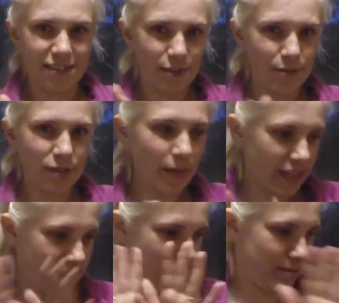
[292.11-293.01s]
Don't
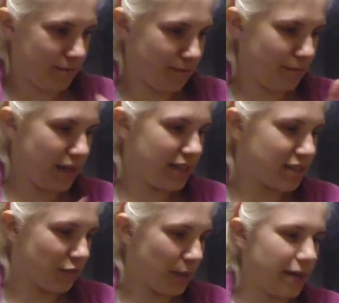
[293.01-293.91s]
spend
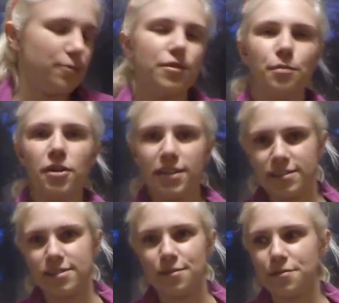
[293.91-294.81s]
millions of pounds buying
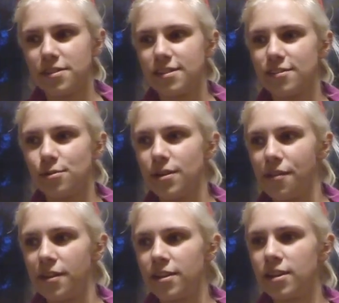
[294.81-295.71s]
stuff because it's not
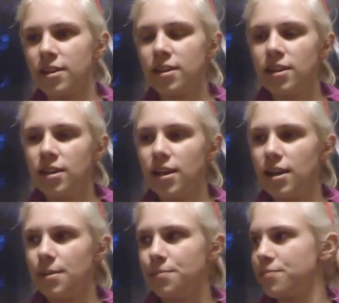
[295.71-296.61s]
worth it.
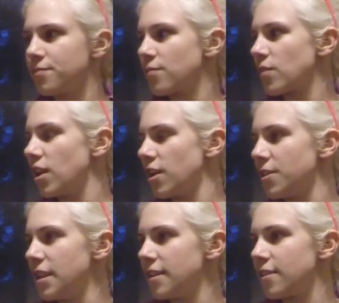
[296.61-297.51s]
And I
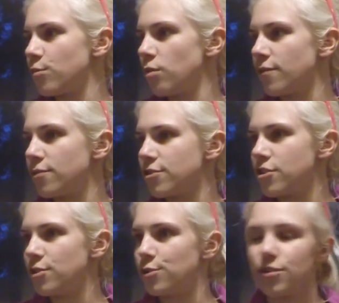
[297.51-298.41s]
think that's all I've got to
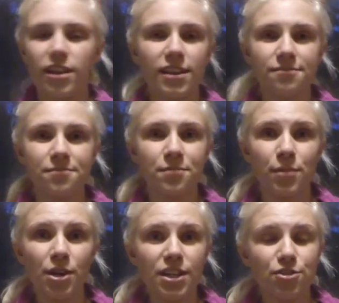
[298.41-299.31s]
show you today,
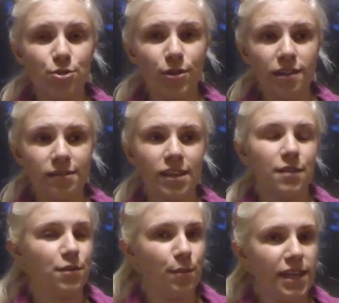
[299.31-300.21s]
but enjoy.
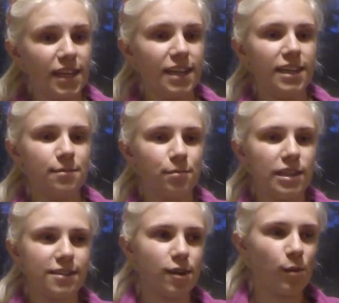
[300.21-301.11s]
If you make any,
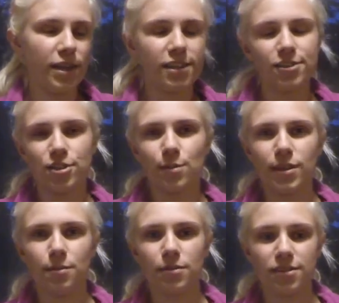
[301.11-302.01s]
please comment and show
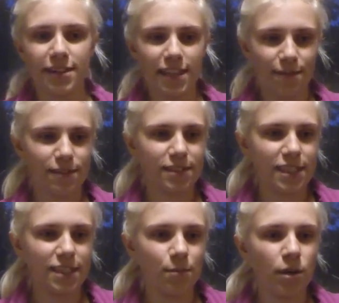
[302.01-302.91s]
me them because I'd love to
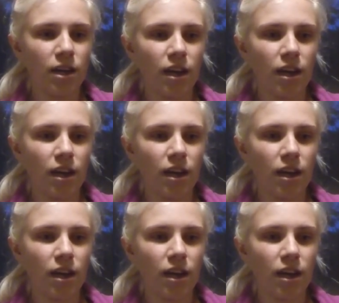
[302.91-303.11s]
see them.